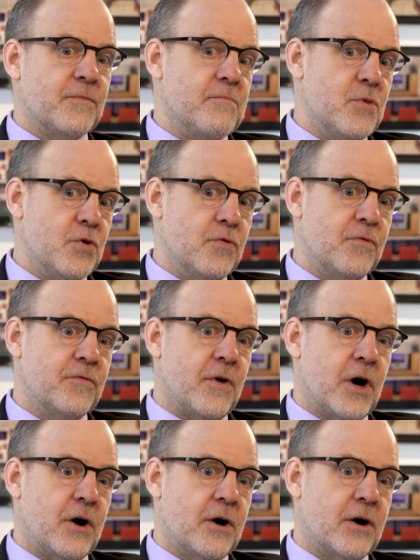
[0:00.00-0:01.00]
move
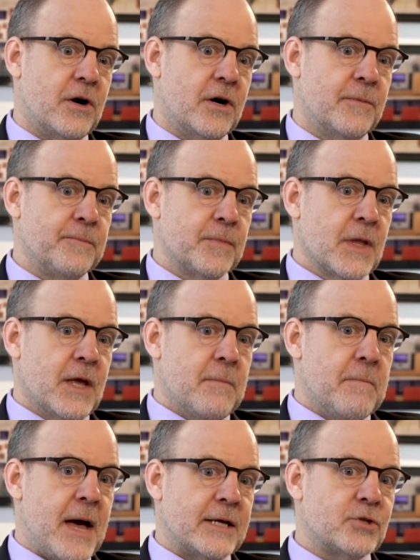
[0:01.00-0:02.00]
our
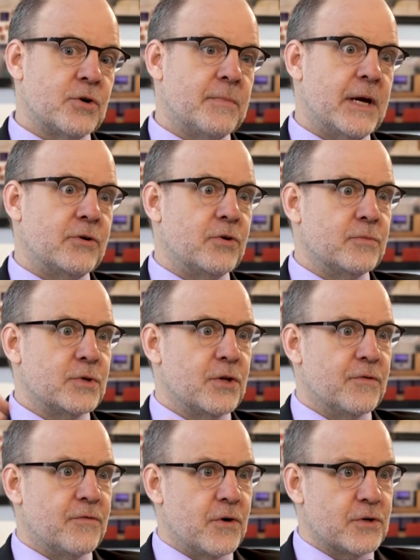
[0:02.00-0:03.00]
master bedroom to the
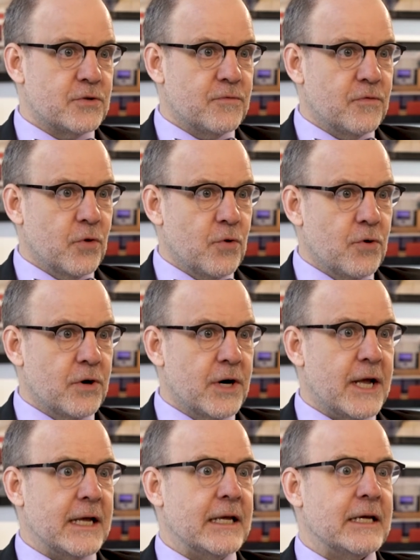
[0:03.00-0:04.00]
first floor
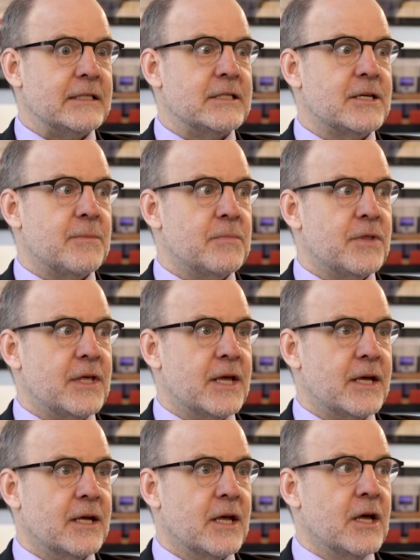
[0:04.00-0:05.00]
and get
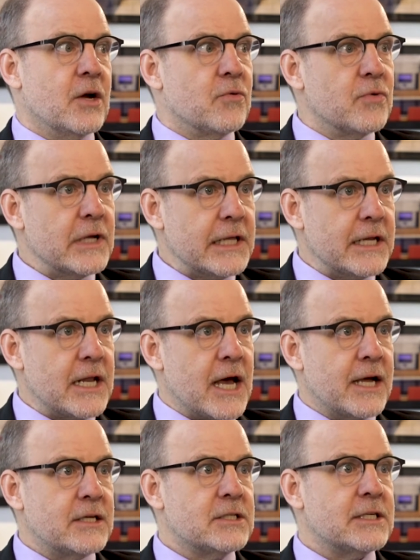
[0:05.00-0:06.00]
something really
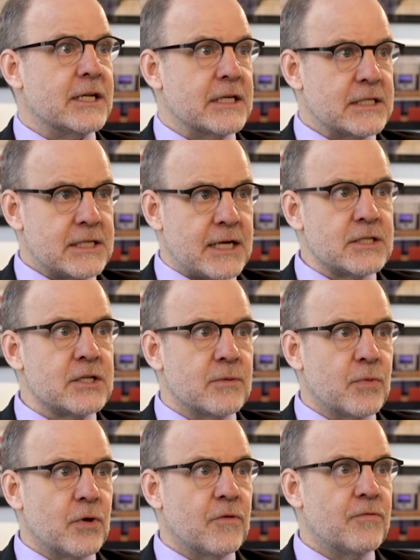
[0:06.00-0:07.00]
nice and
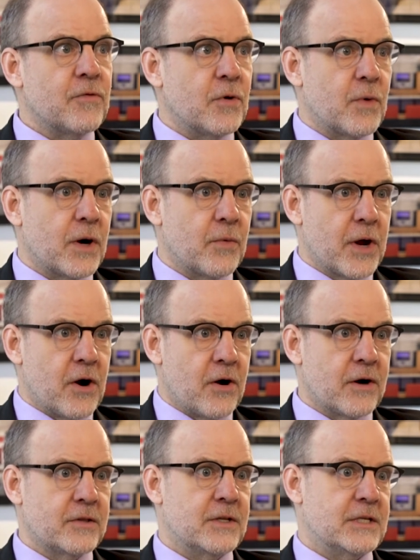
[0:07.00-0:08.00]
accessible for where we are
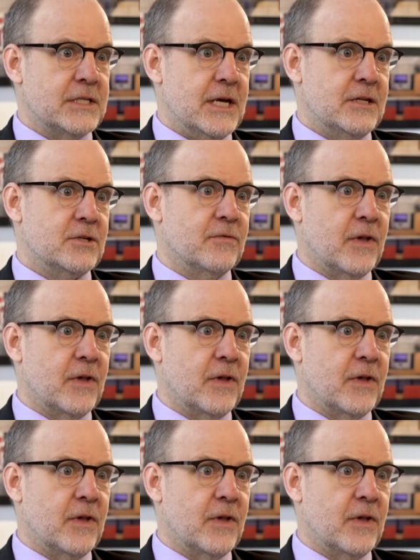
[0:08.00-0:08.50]
at this stage of